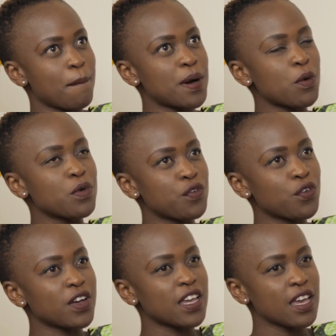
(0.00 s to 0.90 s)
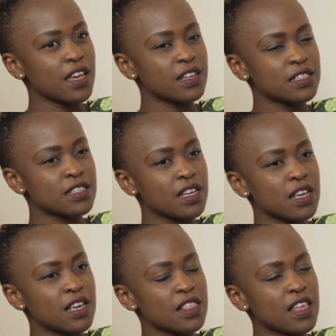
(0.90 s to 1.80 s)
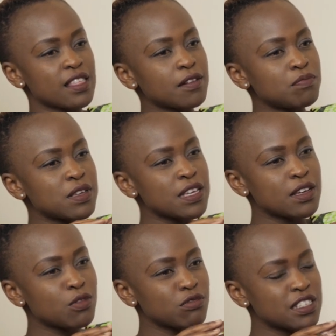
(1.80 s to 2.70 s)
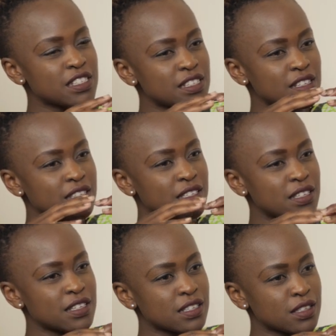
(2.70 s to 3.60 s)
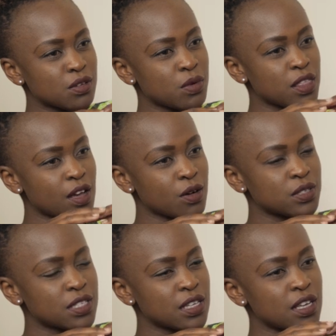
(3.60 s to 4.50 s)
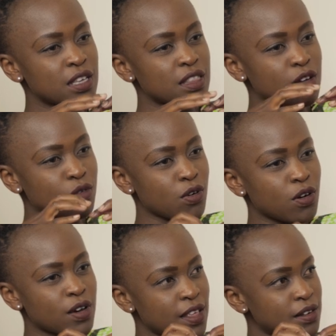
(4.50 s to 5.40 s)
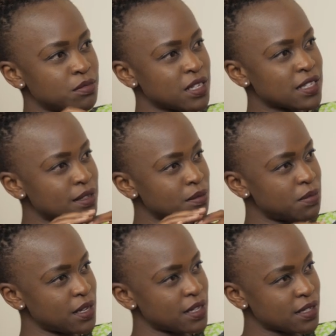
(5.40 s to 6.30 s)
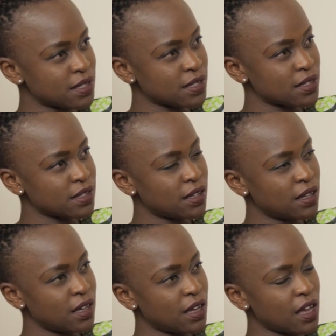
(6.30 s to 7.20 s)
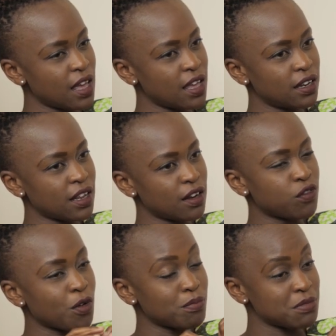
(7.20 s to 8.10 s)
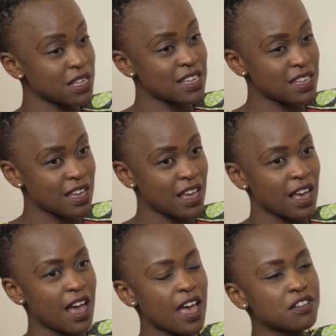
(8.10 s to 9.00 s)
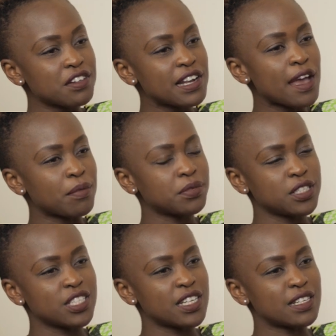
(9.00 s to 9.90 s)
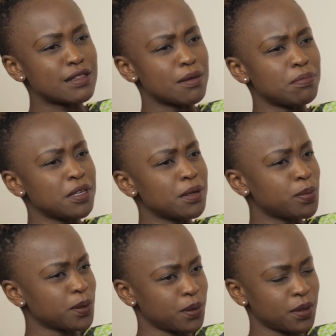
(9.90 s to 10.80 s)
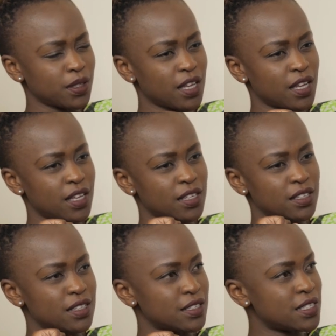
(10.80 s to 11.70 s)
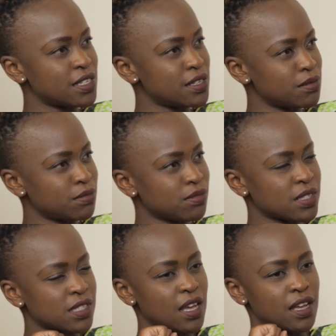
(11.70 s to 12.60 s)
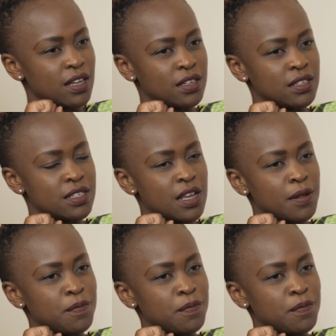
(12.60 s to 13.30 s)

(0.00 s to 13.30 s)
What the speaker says: But we forget that that peak wouldn't exist without the rock that makes the base. Mm. And for me, I really appreciate the people and the teams and